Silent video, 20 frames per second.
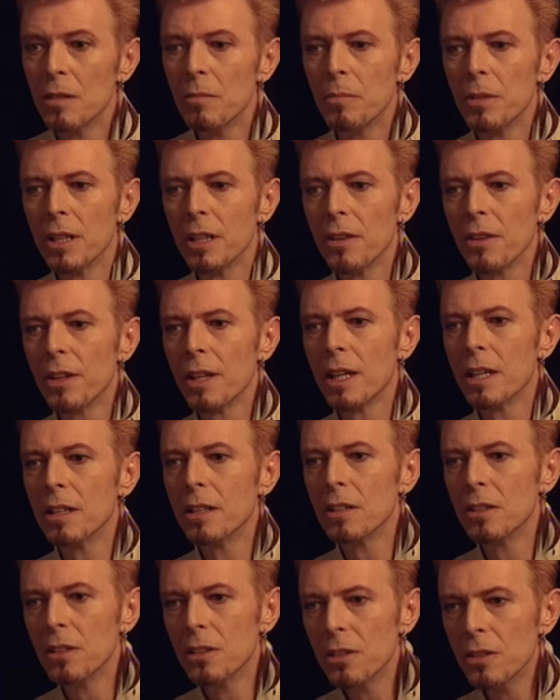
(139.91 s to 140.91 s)
but
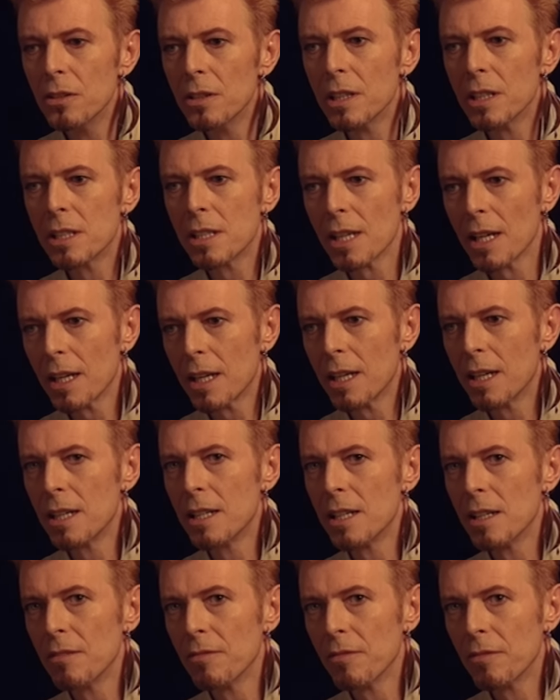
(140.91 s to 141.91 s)
then Lou had taken
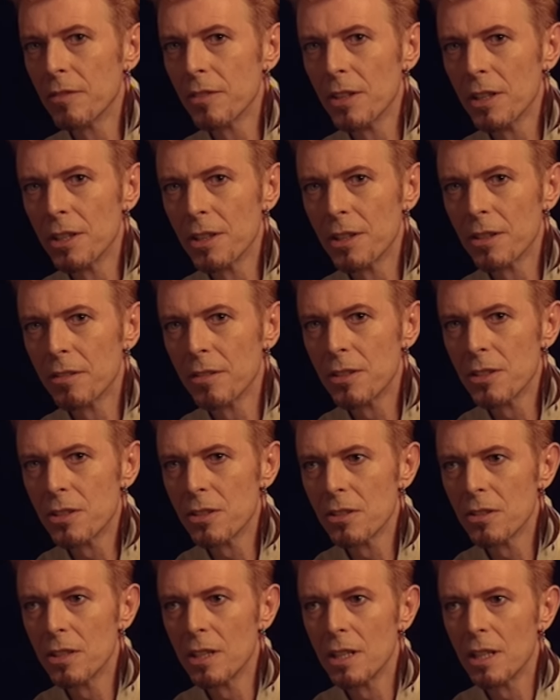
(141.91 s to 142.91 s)
it even further
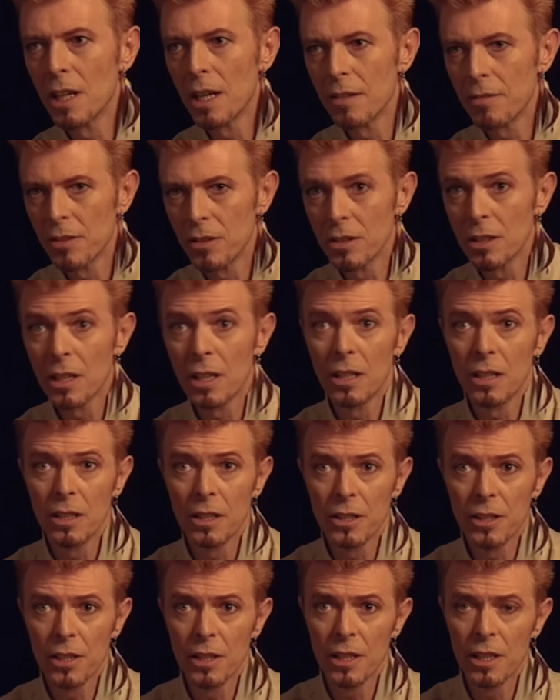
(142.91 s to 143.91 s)
into the
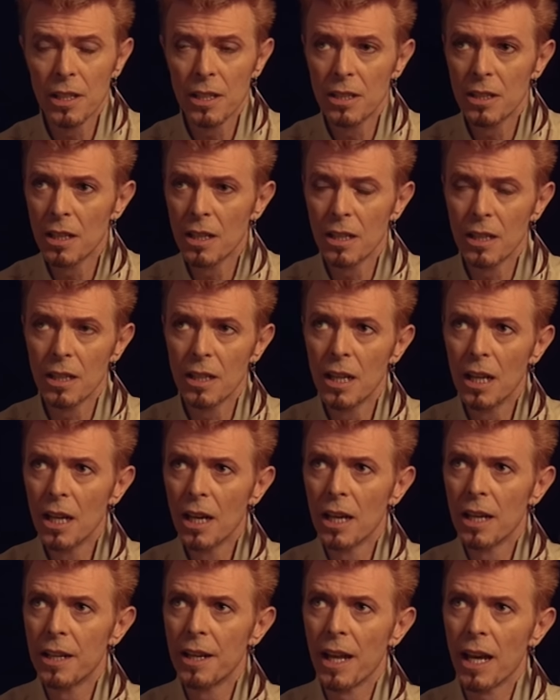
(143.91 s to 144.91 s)
avant-garde and, in, uh,
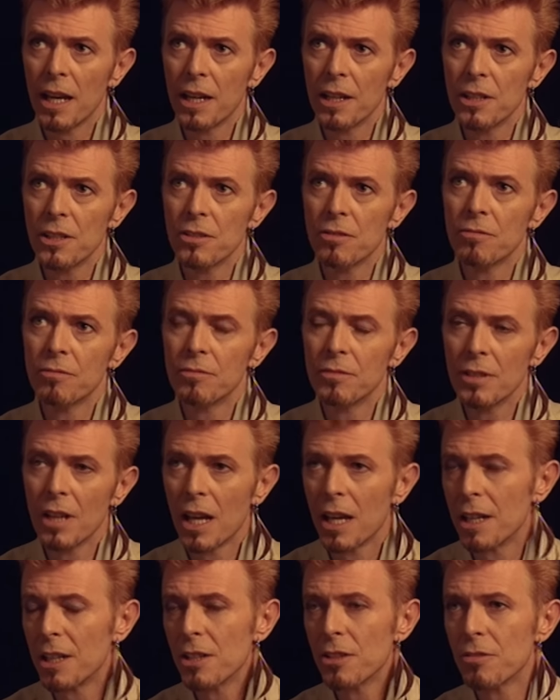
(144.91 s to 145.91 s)
and had, it,
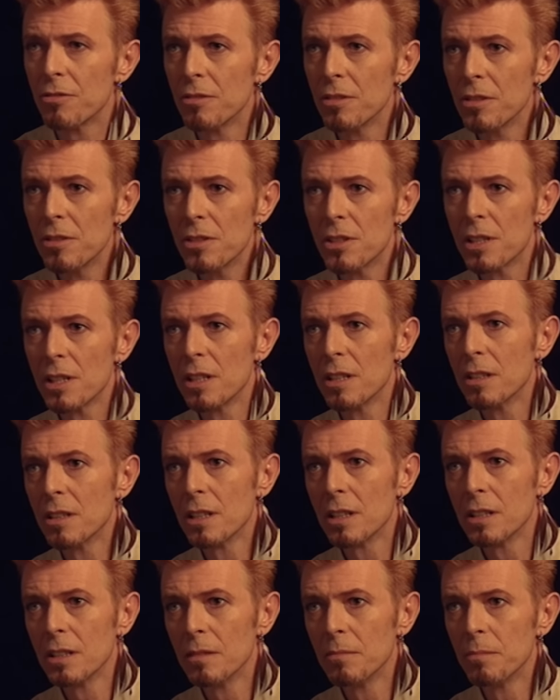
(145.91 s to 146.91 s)
had its roots in
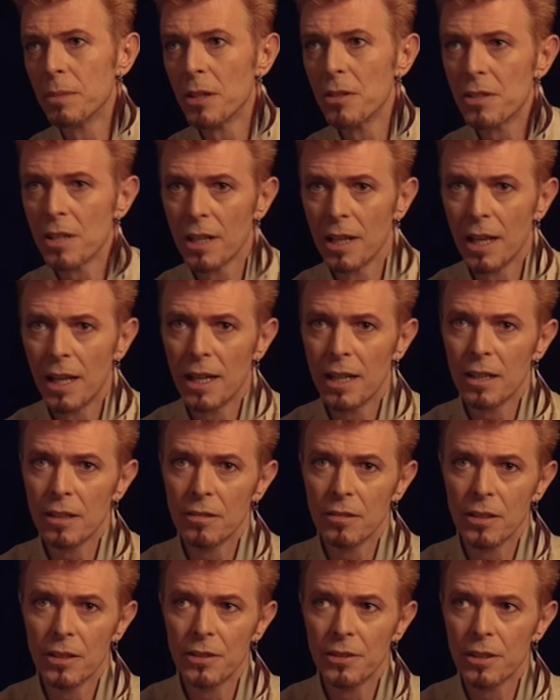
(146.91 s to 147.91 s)
uh, Baudelaire
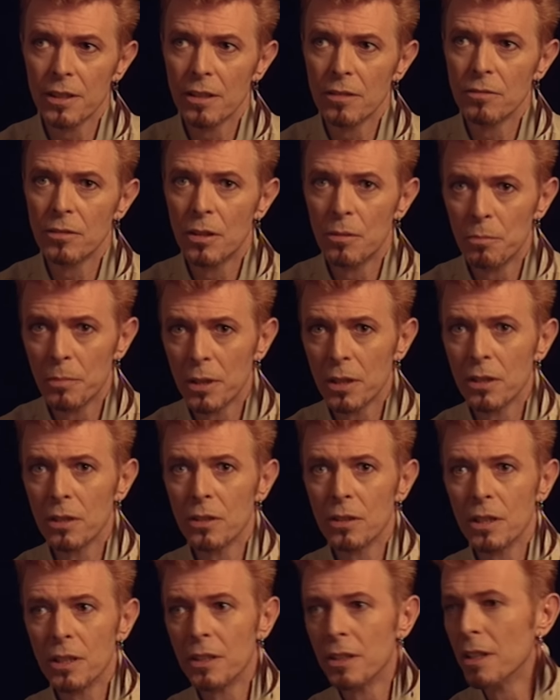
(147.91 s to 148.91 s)
and uh,
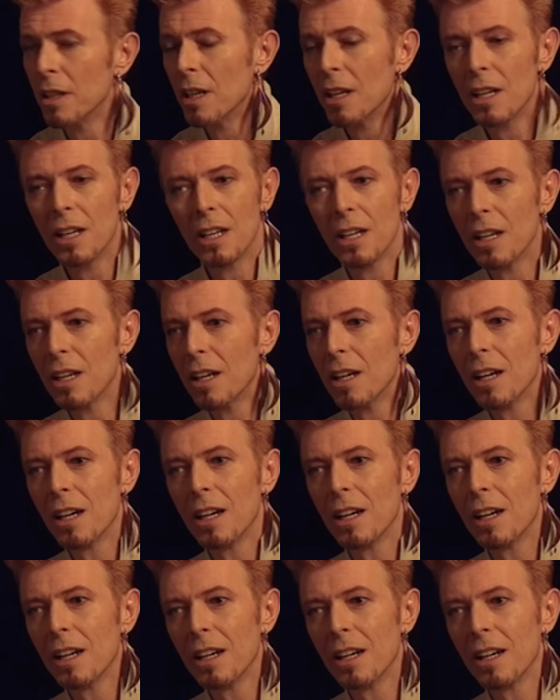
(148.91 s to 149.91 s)
Rimbaud and
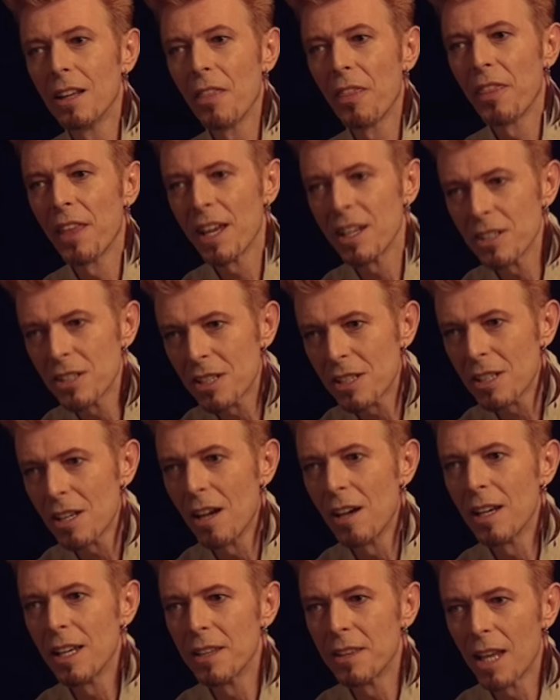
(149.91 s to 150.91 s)
that
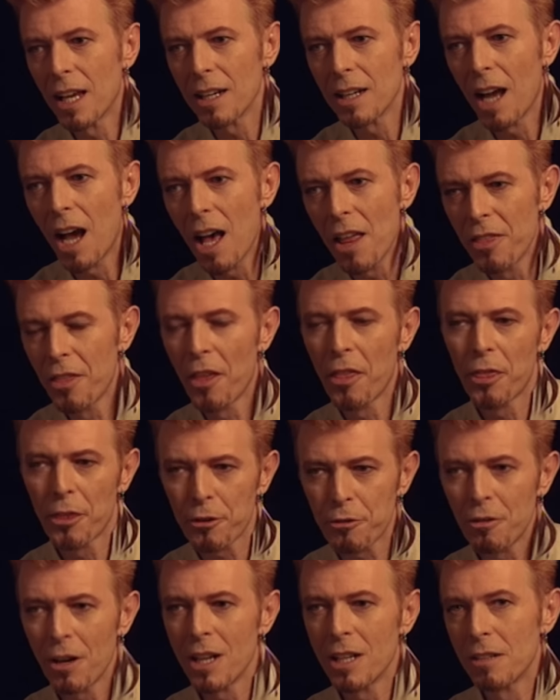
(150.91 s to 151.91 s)
side, that other
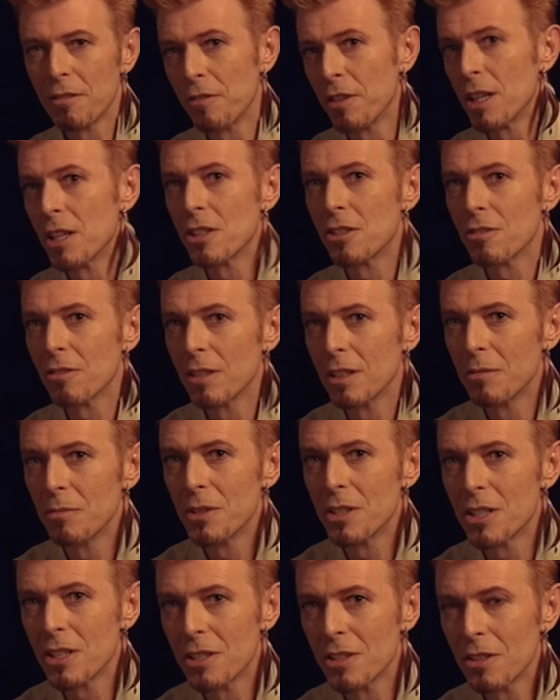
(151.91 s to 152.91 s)
thread of history,
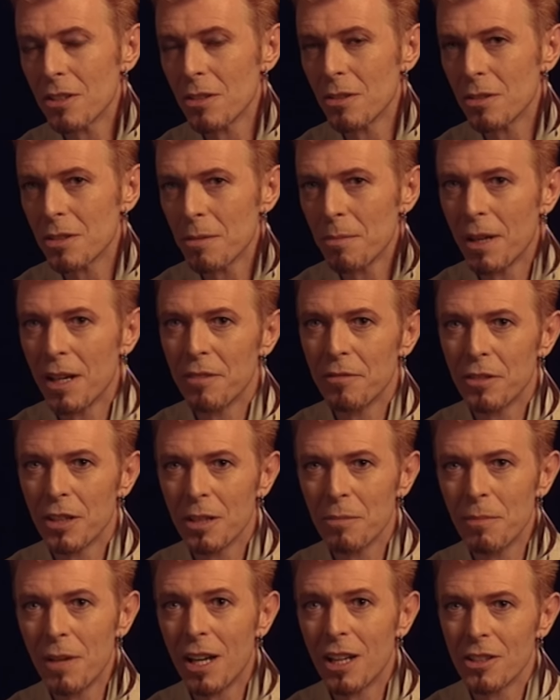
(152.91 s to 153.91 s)
which isn't talked about
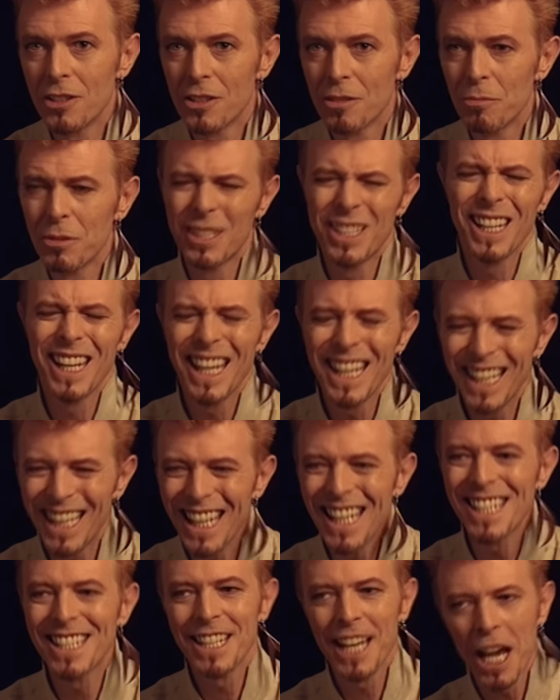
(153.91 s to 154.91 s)
very much, which it
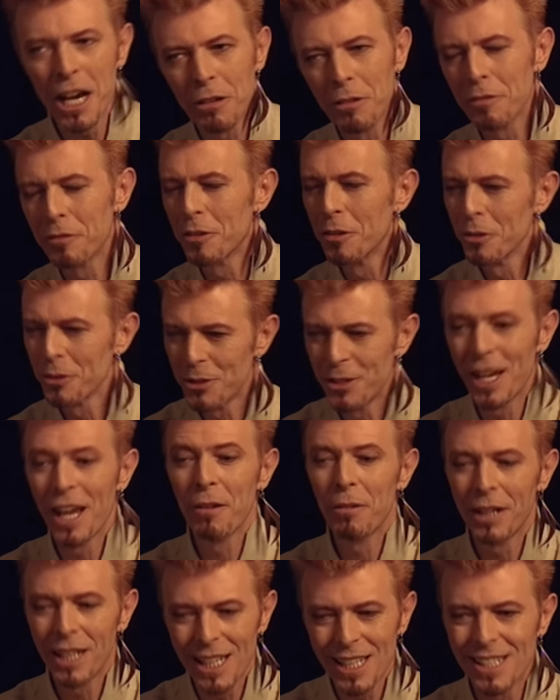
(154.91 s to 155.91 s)
is now, of course.
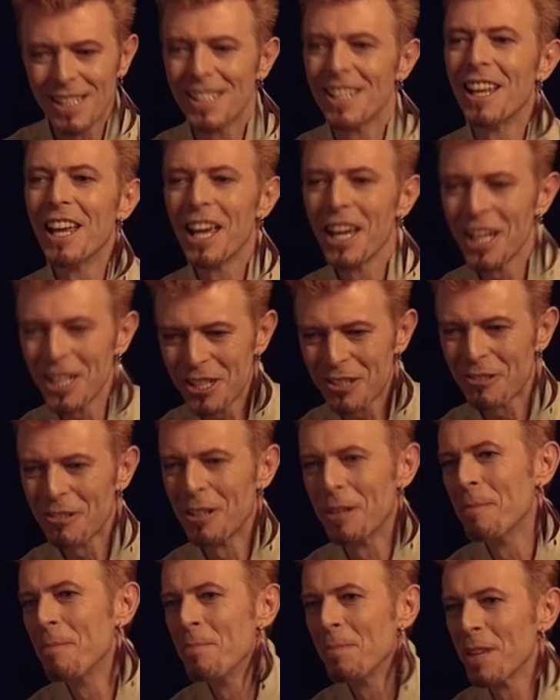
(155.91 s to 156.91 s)
Now it is history.
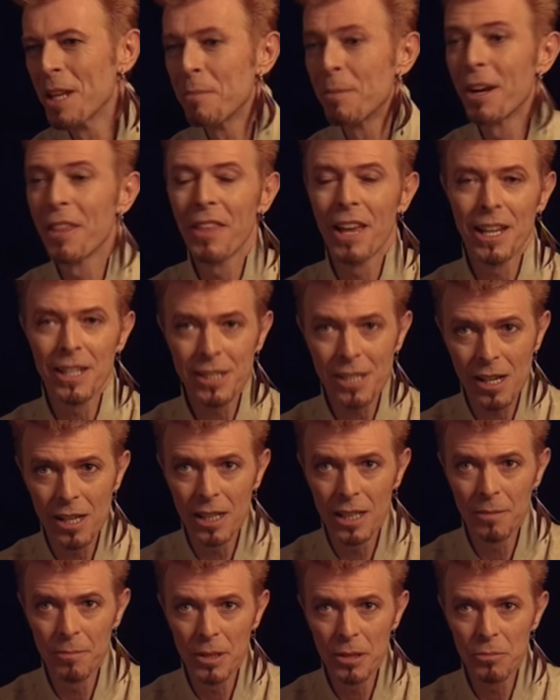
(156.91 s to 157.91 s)
But at that
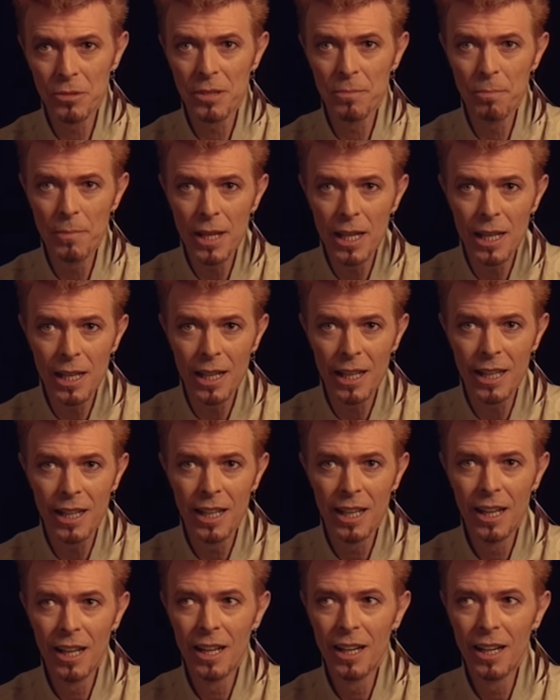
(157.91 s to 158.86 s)
time, it was merely